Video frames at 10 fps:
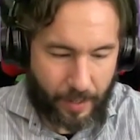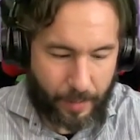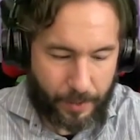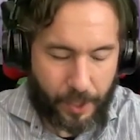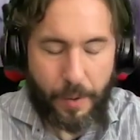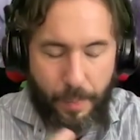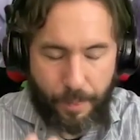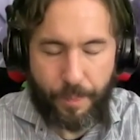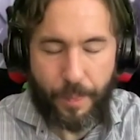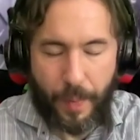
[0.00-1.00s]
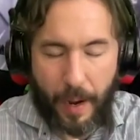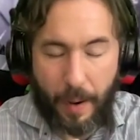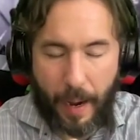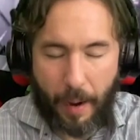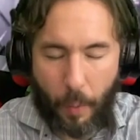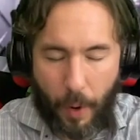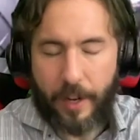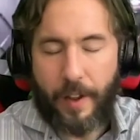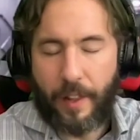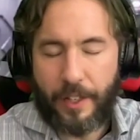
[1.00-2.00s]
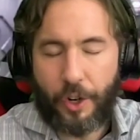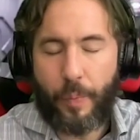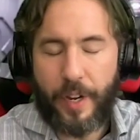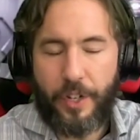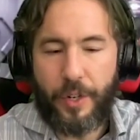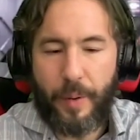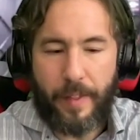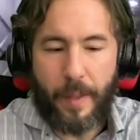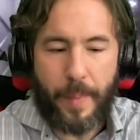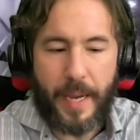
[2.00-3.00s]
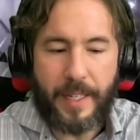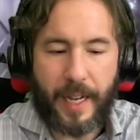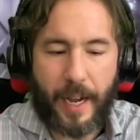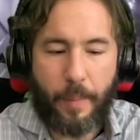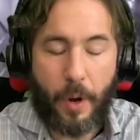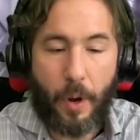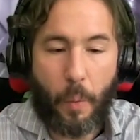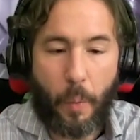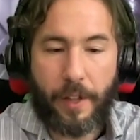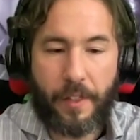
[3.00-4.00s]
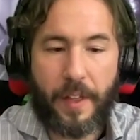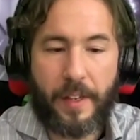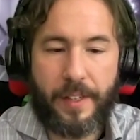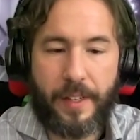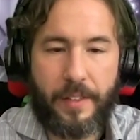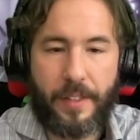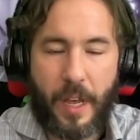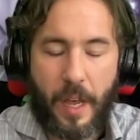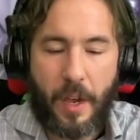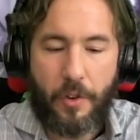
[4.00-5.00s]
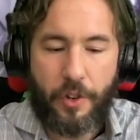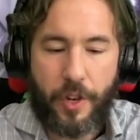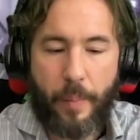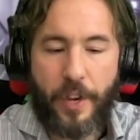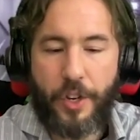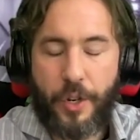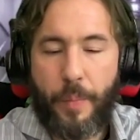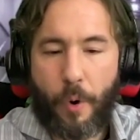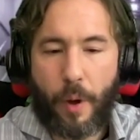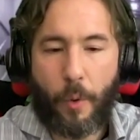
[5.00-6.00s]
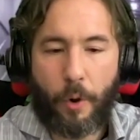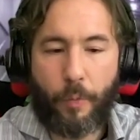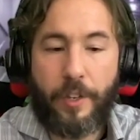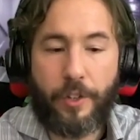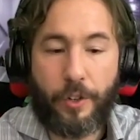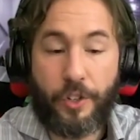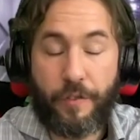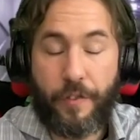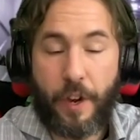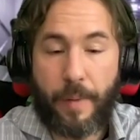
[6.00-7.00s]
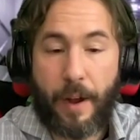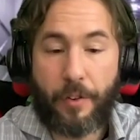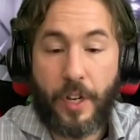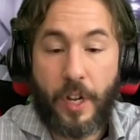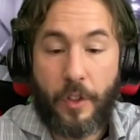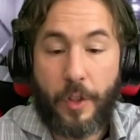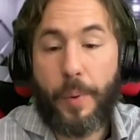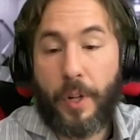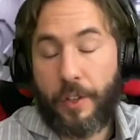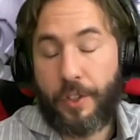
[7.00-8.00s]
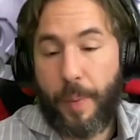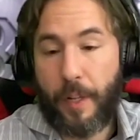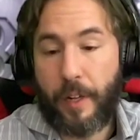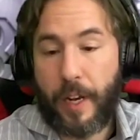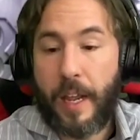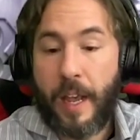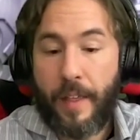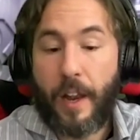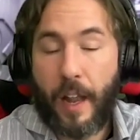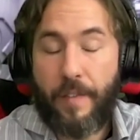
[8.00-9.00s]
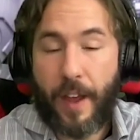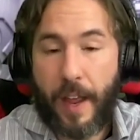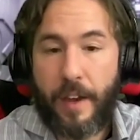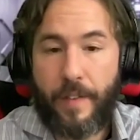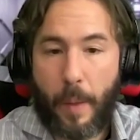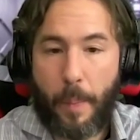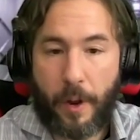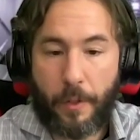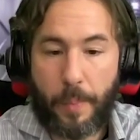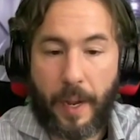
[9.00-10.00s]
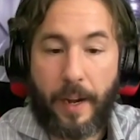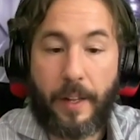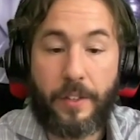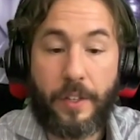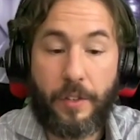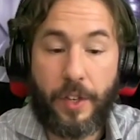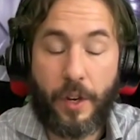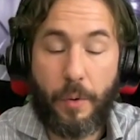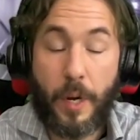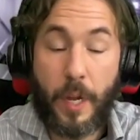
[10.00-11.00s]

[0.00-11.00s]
So what, nonetheless, could we do in the meantime? One of the things is, can we do more and more research to figure out the plausibility that life can develop on other planets? So